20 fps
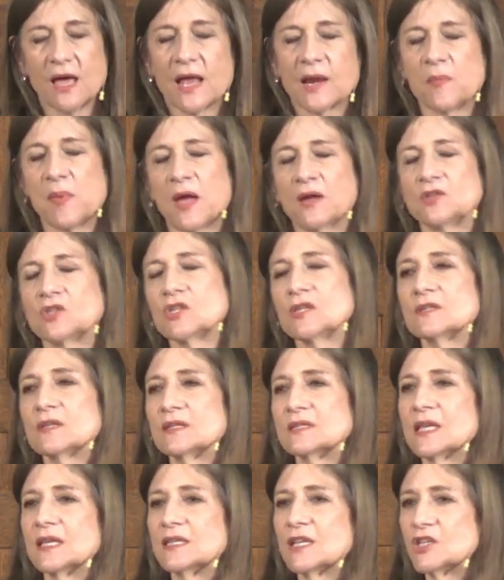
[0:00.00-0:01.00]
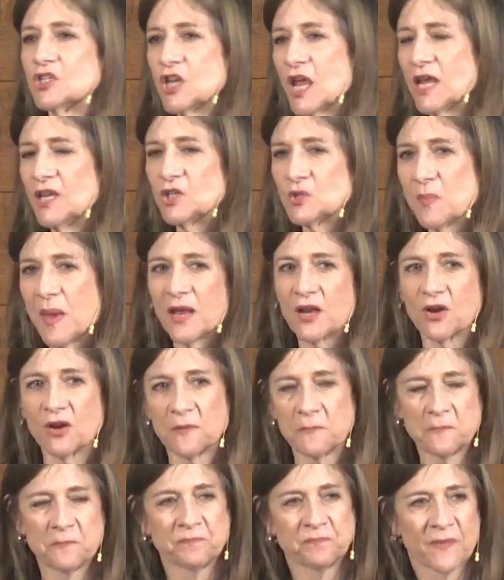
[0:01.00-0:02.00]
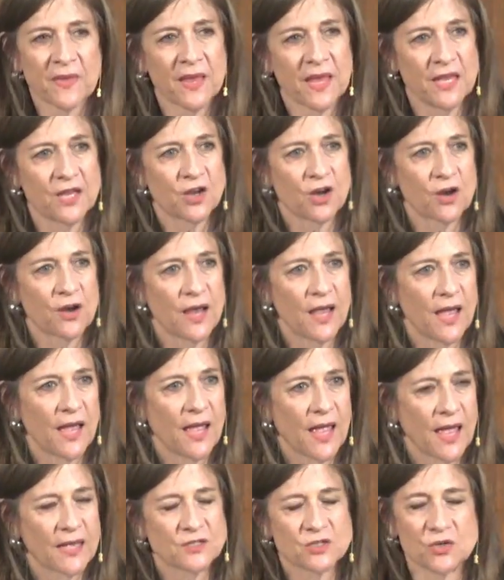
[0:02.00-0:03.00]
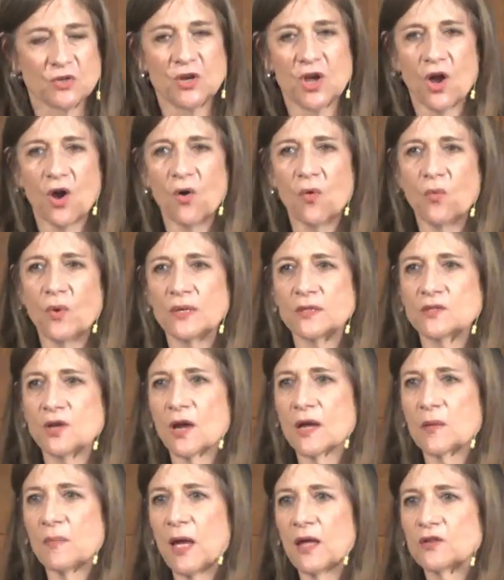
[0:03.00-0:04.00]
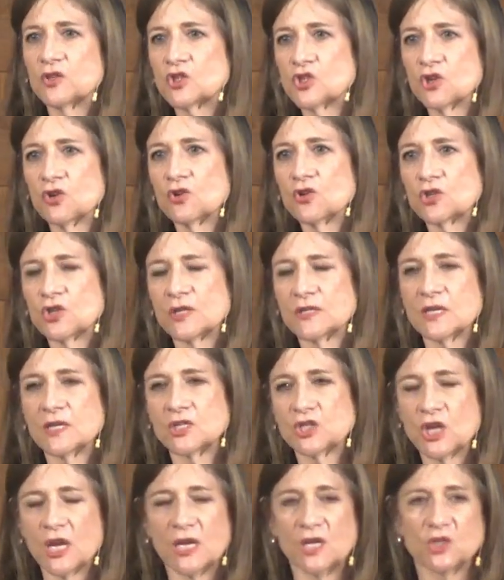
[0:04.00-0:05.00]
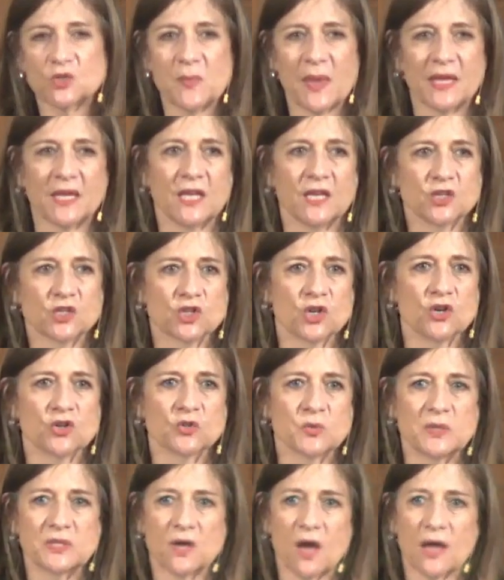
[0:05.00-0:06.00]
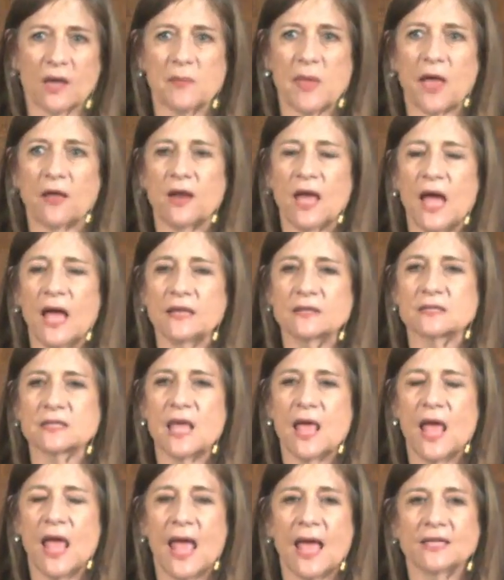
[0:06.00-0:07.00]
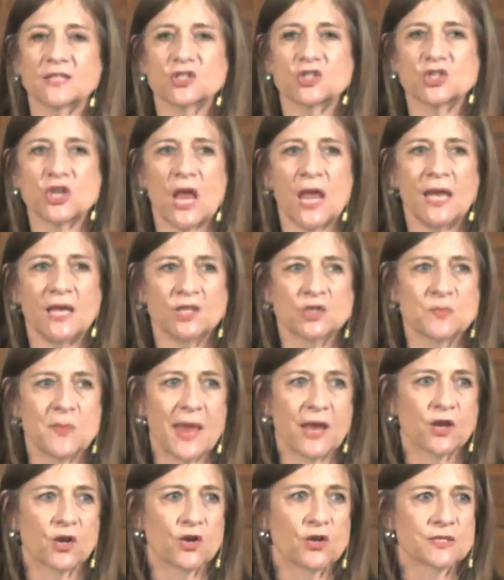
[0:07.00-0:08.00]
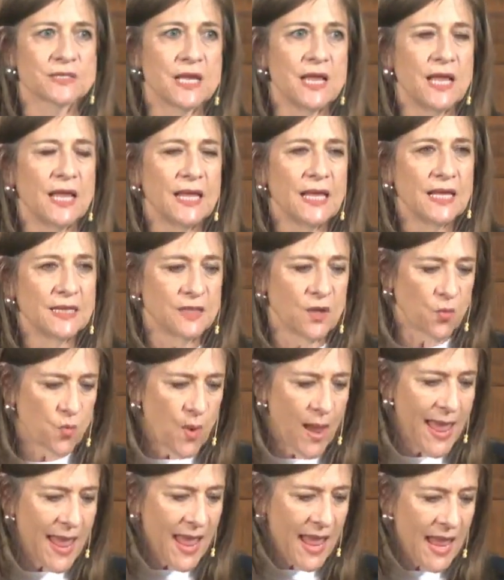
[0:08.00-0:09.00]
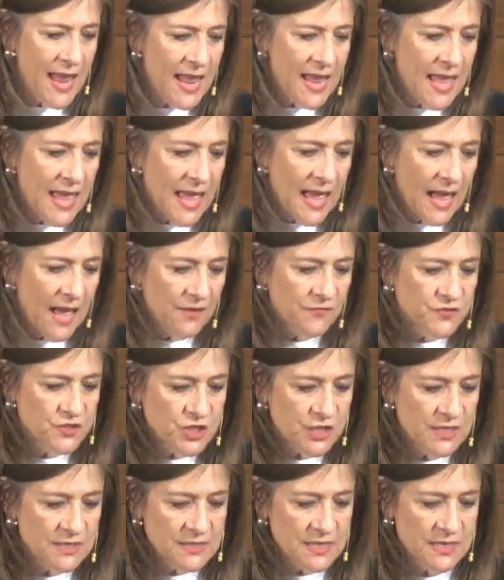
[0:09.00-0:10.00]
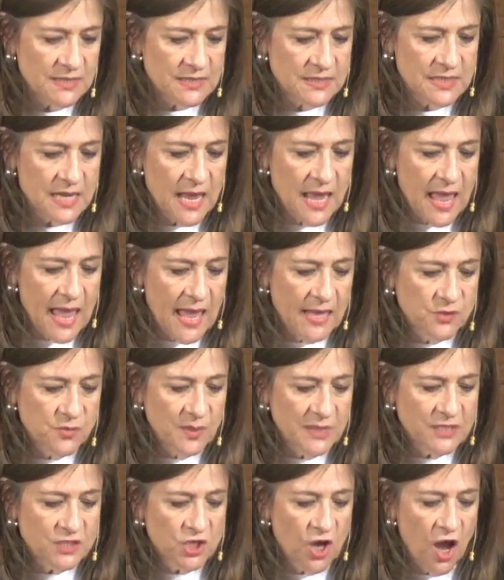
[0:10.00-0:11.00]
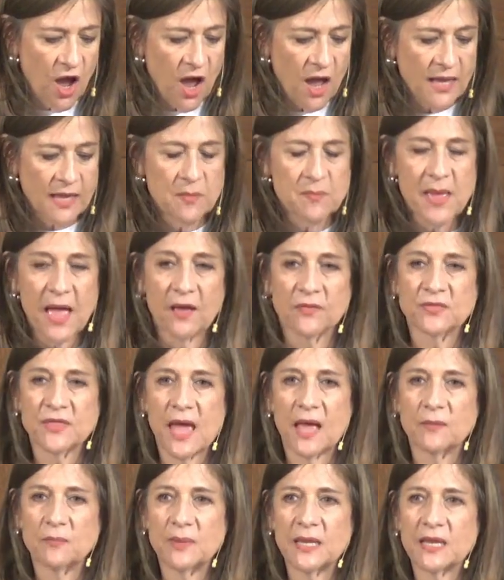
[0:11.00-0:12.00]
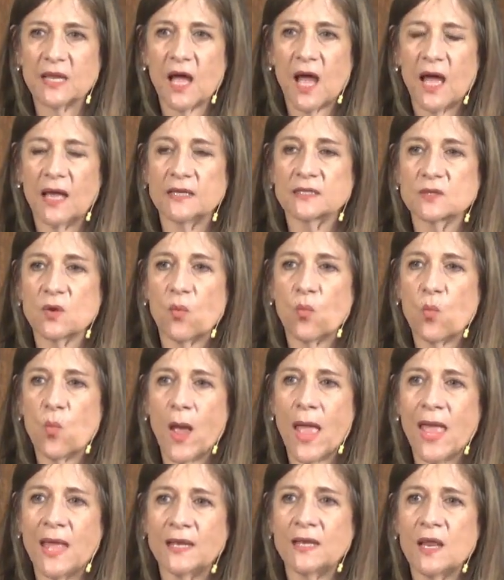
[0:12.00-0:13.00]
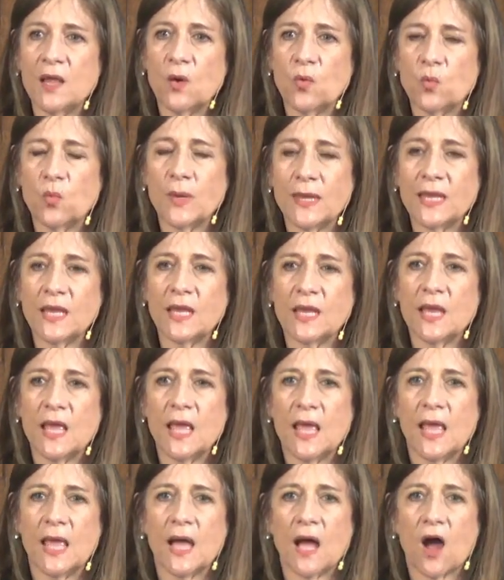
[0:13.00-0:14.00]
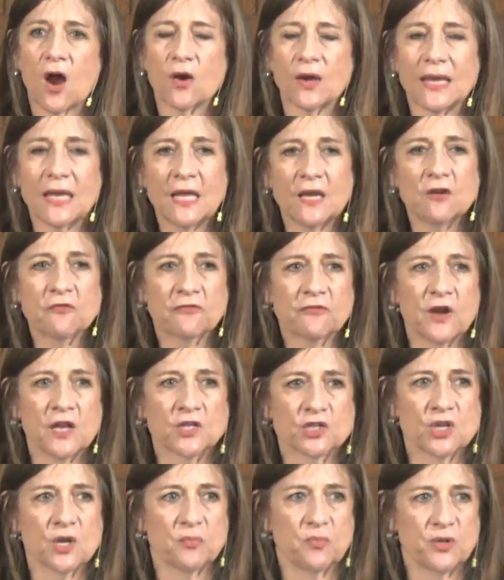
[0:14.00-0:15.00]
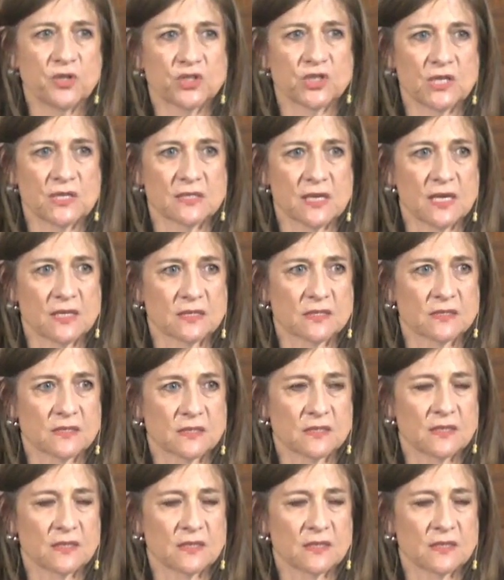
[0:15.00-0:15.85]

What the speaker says: about Jesus as a change maker. Here, as you know, we talk about church as a change-making church. We talk about us as change makers in the way of Jesus. And we talk about that because when we are in a friendship with Jesus,